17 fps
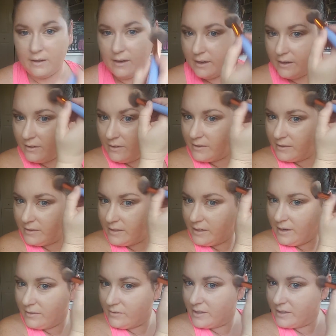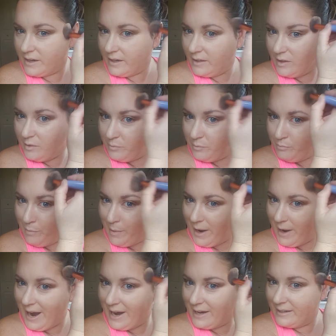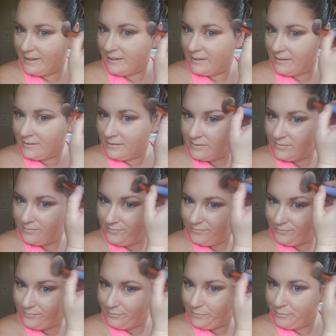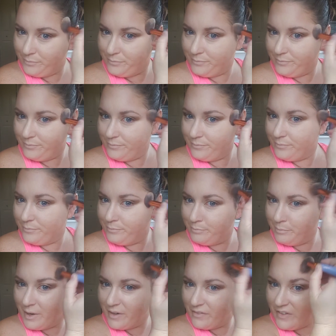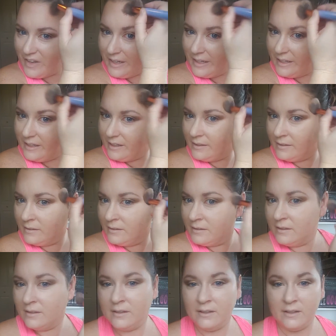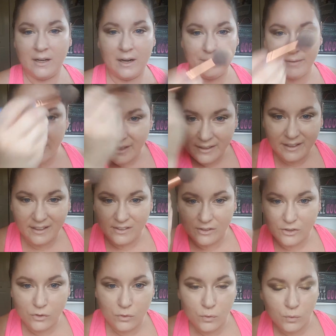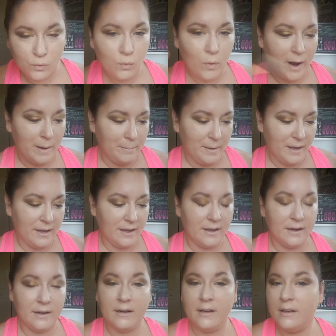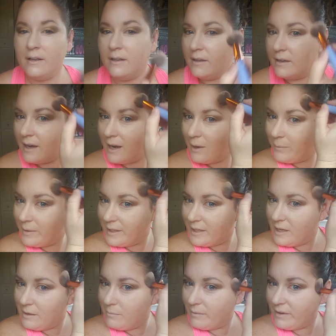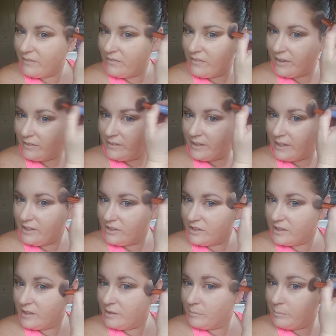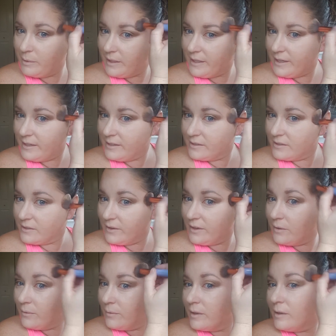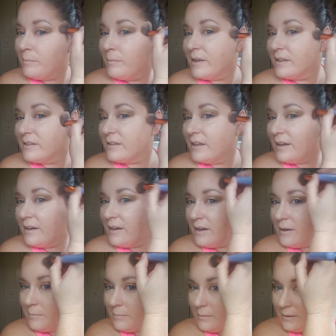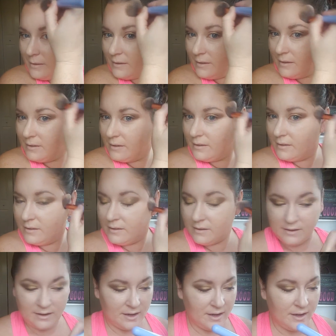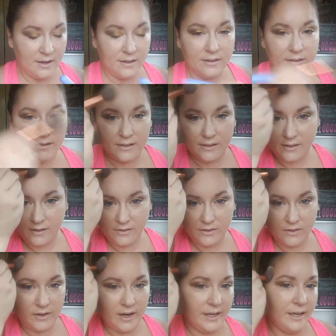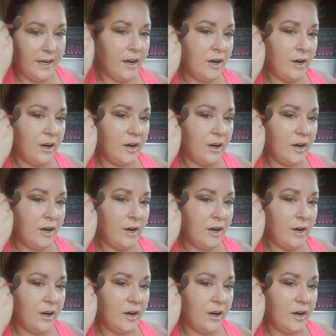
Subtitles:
And you can see I'm just kind of patting, buffing it in. I'm not like swiping it. I want to keep my foundation in place, so I don't want to mess that up. This has also kind of